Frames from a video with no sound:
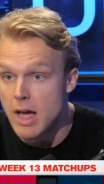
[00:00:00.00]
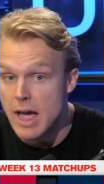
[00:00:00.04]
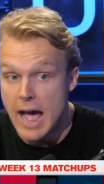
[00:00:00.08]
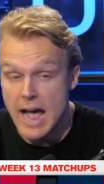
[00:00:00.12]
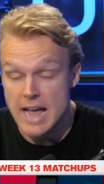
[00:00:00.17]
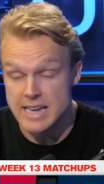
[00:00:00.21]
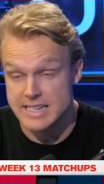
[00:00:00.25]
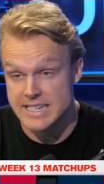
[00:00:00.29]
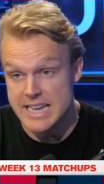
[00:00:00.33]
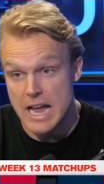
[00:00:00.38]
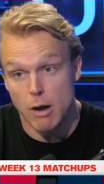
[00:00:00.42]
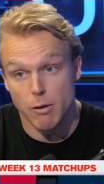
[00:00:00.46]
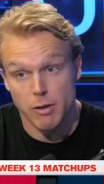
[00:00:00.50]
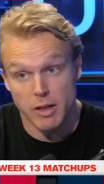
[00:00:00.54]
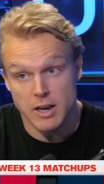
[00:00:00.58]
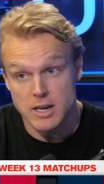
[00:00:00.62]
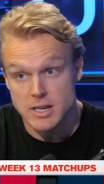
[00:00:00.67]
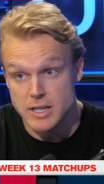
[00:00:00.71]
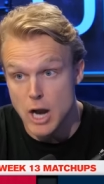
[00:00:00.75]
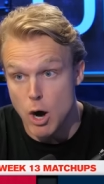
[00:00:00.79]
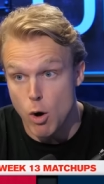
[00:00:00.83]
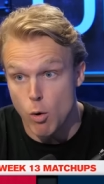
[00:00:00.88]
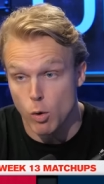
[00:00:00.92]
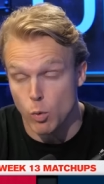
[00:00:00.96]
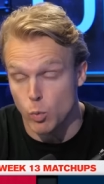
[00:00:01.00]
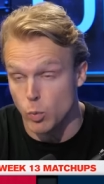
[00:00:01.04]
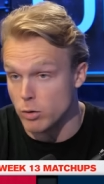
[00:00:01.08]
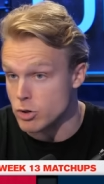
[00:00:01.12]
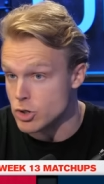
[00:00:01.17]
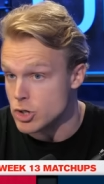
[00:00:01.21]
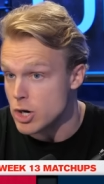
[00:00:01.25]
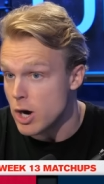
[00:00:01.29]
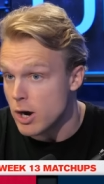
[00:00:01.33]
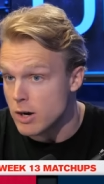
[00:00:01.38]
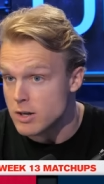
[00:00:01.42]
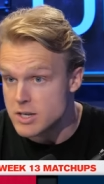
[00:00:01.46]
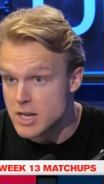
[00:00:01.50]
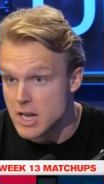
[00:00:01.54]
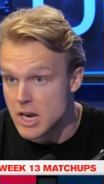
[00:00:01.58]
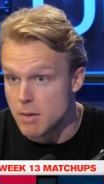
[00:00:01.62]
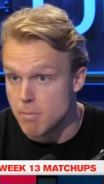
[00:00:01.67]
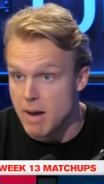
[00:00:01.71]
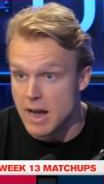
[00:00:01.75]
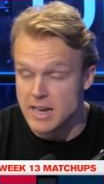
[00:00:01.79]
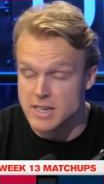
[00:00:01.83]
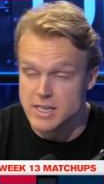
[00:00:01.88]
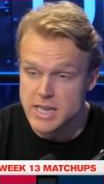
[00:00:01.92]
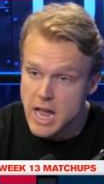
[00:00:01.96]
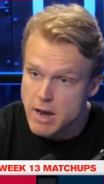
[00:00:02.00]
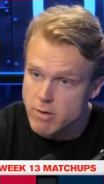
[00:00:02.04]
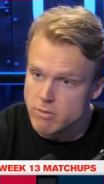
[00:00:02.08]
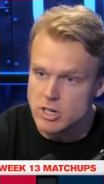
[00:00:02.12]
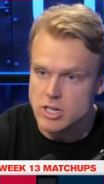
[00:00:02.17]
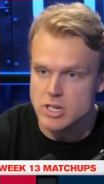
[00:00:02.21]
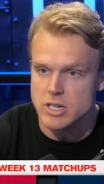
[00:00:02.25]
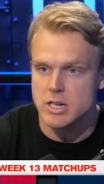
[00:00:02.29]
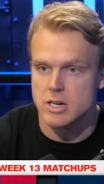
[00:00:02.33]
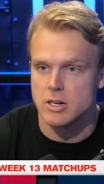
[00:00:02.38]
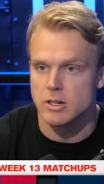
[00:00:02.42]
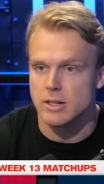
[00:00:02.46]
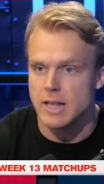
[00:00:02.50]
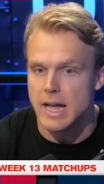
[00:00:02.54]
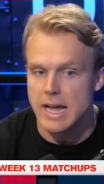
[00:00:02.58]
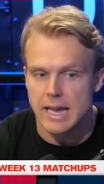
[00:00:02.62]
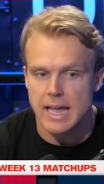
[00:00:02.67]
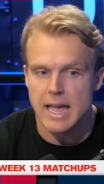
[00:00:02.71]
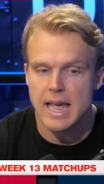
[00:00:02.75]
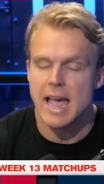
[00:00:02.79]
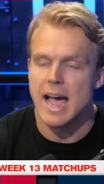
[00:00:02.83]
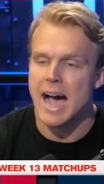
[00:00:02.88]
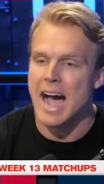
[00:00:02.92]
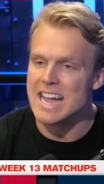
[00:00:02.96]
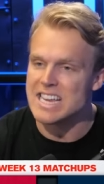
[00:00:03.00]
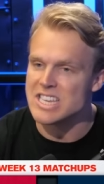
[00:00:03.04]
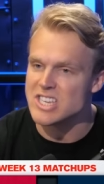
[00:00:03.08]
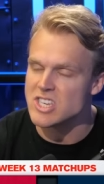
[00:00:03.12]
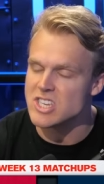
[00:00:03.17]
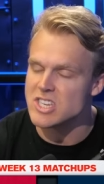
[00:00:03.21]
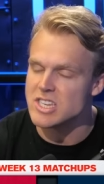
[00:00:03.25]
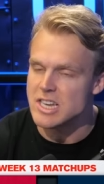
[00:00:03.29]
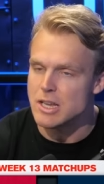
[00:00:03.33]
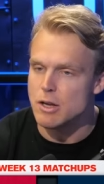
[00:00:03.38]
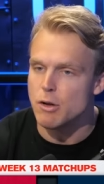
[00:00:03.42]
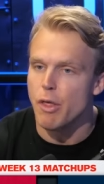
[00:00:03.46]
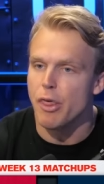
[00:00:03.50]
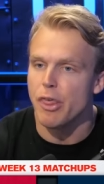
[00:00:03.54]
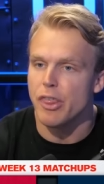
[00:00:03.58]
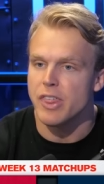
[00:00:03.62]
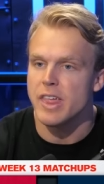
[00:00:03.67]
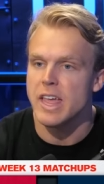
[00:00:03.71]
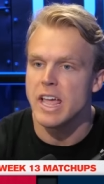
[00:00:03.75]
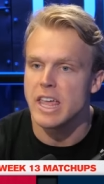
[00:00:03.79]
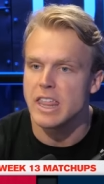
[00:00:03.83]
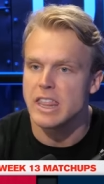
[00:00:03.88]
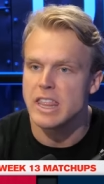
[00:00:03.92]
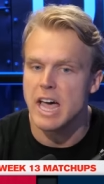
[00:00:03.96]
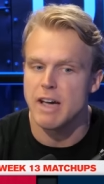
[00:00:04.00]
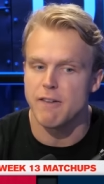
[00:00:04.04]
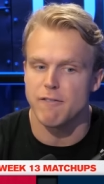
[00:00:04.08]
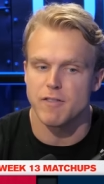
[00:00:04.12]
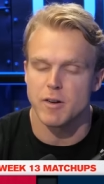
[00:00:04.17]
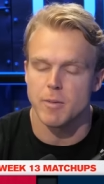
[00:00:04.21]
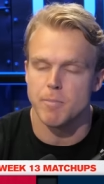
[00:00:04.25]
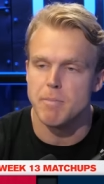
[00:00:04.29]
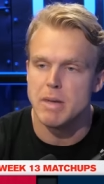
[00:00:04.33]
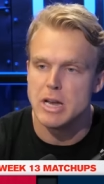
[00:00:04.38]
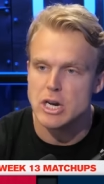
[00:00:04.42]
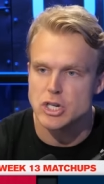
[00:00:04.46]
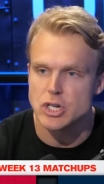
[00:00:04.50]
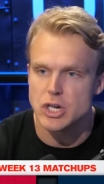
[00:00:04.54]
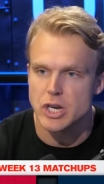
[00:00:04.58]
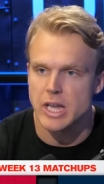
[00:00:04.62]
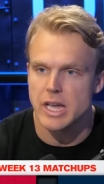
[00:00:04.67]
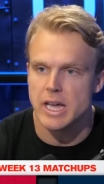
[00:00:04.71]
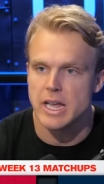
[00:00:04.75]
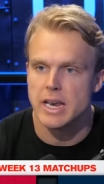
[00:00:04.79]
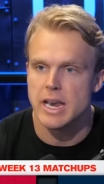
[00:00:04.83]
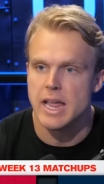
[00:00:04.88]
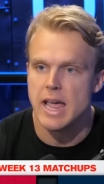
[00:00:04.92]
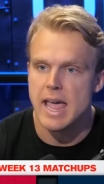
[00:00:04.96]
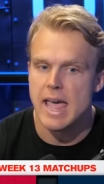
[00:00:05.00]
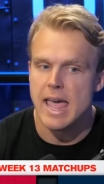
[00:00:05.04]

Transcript: as talented as they are with Will Johnson and Mike Sanders, still, like, I still think that for Michigan,